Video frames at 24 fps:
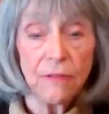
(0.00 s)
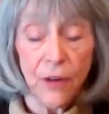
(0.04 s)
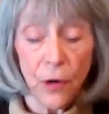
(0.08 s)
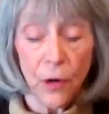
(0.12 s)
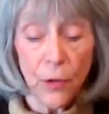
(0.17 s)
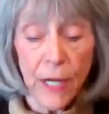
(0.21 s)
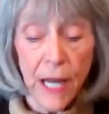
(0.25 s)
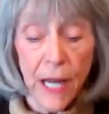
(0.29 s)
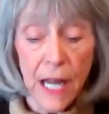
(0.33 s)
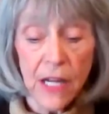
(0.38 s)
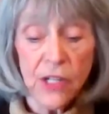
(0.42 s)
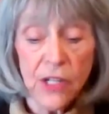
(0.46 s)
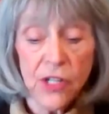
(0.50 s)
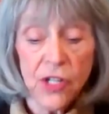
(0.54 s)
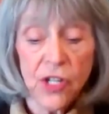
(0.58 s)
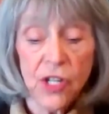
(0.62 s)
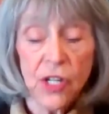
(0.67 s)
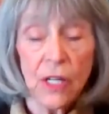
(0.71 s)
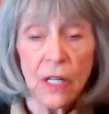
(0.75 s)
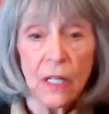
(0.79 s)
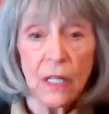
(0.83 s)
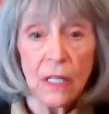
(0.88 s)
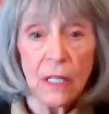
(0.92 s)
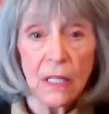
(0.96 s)

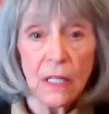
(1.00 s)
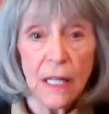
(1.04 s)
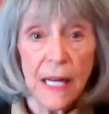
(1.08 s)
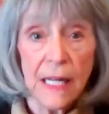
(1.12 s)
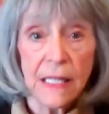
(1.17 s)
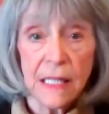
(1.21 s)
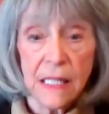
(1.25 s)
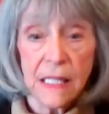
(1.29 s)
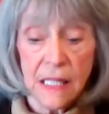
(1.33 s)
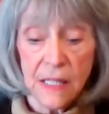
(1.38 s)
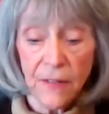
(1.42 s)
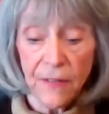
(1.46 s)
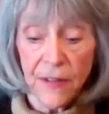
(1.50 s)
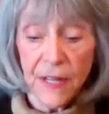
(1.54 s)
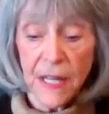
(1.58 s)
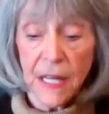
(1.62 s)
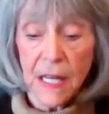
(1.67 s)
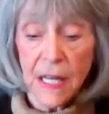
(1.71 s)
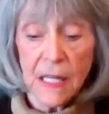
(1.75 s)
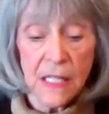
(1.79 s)
vocational, and civic